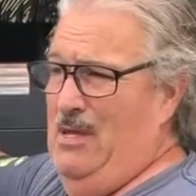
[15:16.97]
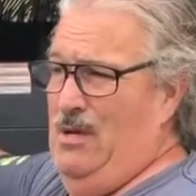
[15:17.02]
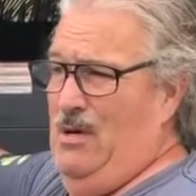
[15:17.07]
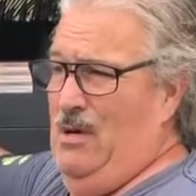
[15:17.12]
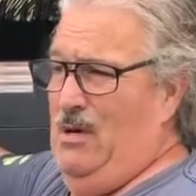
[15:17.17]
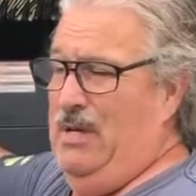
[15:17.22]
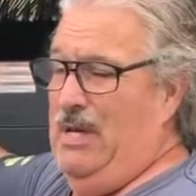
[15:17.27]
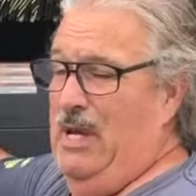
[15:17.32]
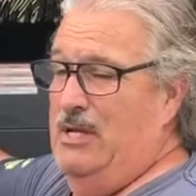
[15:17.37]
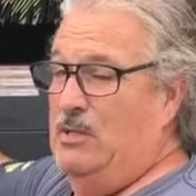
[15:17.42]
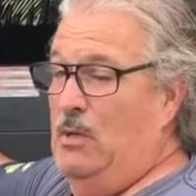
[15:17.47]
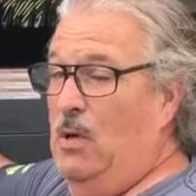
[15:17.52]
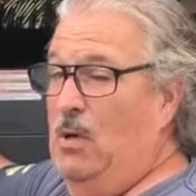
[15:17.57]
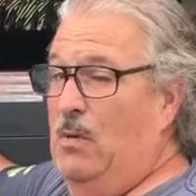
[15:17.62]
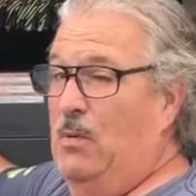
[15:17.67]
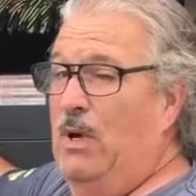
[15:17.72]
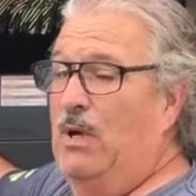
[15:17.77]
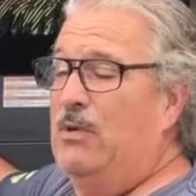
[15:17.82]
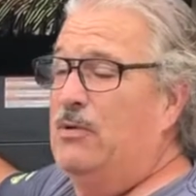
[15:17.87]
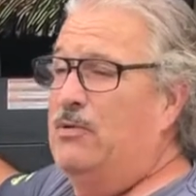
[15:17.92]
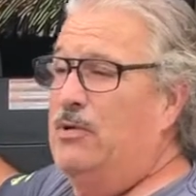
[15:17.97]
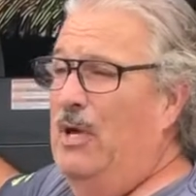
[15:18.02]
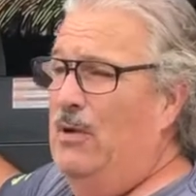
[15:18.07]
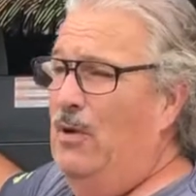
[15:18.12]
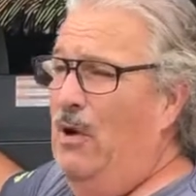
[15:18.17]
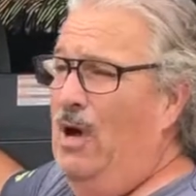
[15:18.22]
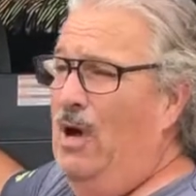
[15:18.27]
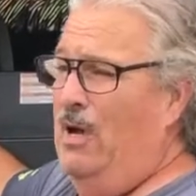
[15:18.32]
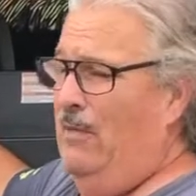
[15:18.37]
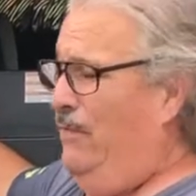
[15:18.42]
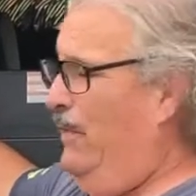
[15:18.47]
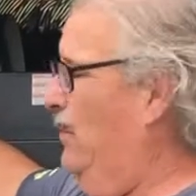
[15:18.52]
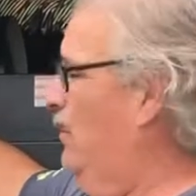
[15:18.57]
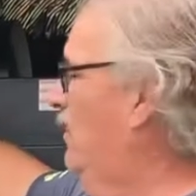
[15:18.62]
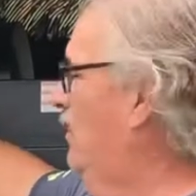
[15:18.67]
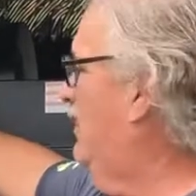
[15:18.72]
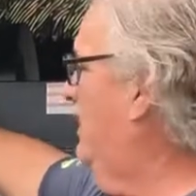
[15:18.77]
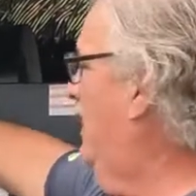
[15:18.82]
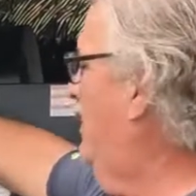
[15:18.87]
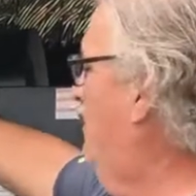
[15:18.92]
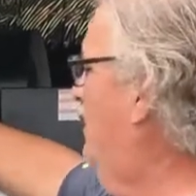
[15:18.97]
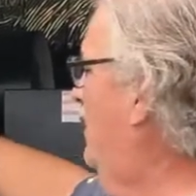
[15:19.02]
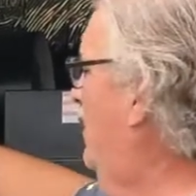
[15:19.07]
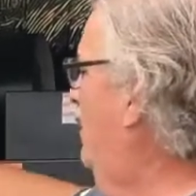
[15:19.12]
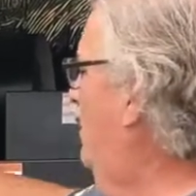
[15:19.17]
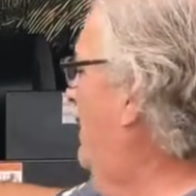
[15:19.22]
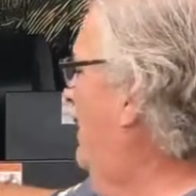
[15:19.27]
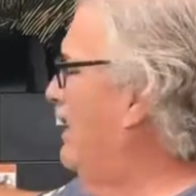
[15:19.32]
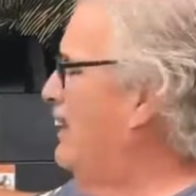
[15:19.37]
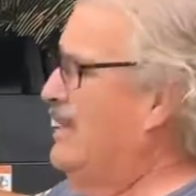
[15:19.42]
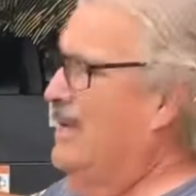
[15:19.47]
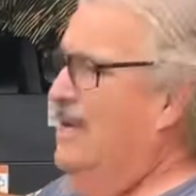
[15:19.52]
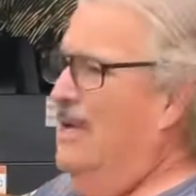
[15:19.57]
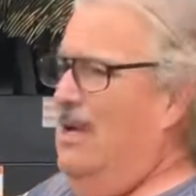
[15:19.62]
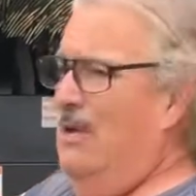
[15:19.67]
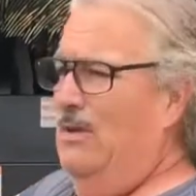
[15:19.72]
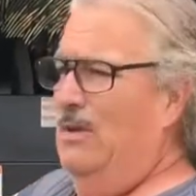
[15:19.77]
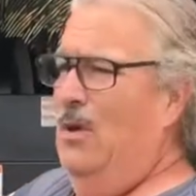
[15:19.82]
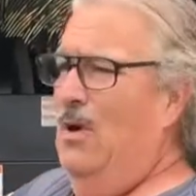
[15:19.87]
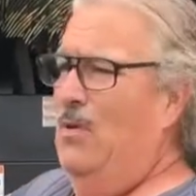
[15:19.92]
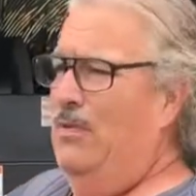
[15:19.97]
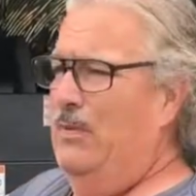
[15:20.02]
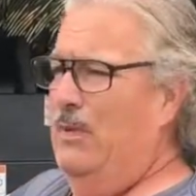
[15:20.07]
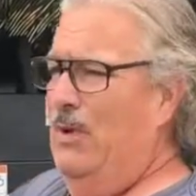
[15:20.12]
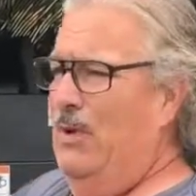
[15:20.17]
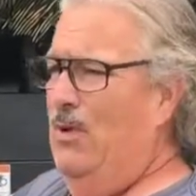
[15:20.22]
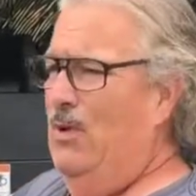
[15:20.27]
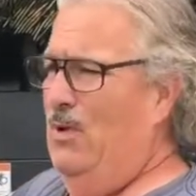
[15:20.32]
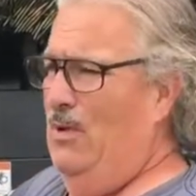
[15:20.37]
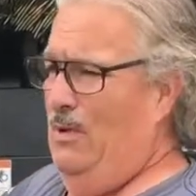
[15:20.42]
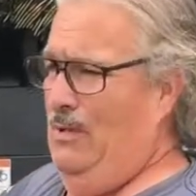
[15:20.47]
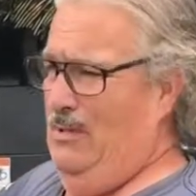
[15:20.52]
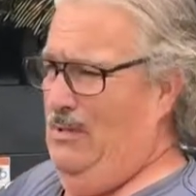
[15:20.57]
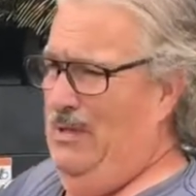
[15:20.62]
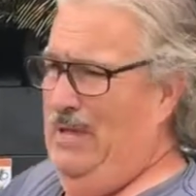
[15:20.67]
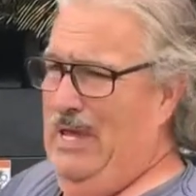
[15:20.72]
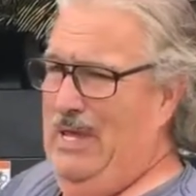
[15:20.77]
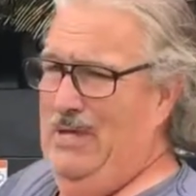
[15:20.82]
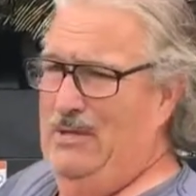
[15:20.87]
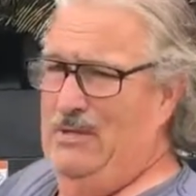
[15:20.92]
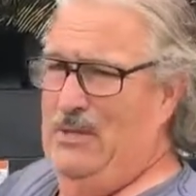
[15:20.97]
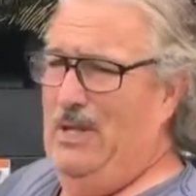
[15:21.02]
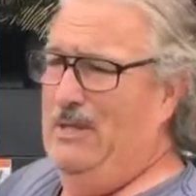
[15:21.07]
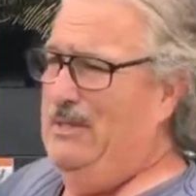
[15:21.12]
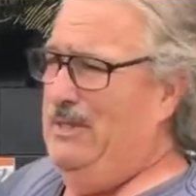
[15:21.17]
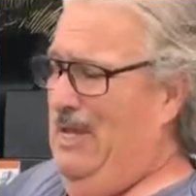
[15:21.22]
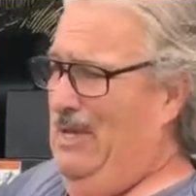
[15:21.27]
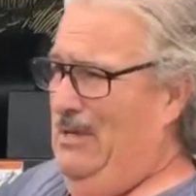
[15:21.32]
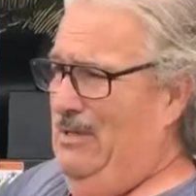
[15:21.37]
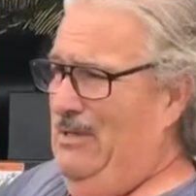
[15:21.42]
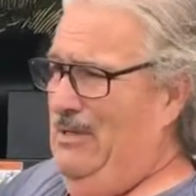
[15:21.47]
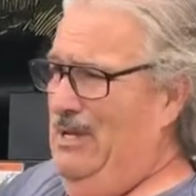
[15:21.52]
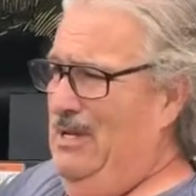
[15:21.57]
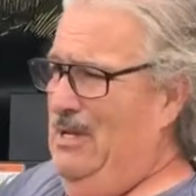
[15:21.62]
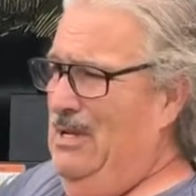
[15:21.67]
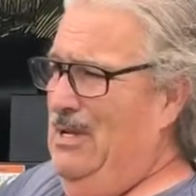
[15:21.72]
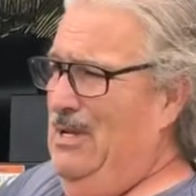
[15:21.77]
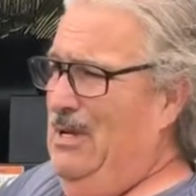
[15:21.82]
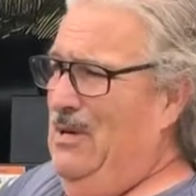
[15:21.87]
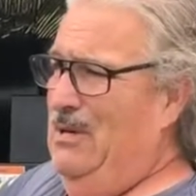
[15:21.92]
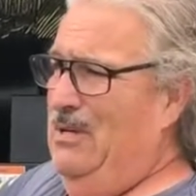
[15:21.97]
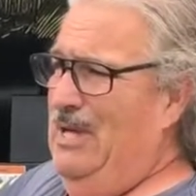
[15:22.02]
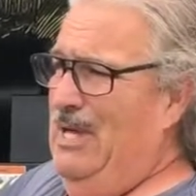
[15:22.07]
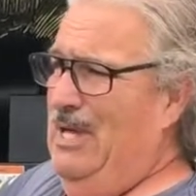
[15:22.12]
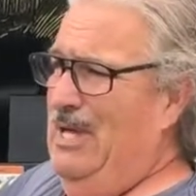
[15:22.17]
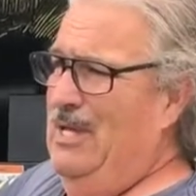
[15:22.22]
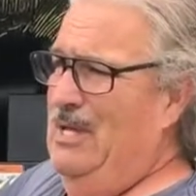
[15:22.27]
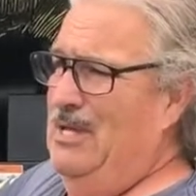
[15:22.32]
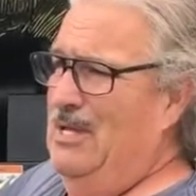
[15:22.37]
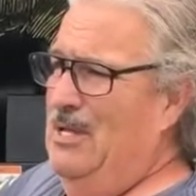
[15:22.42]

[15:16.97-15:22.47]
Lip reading: Okay, so it will shut off. It will give you a low fuel, okay, shutdown, okay?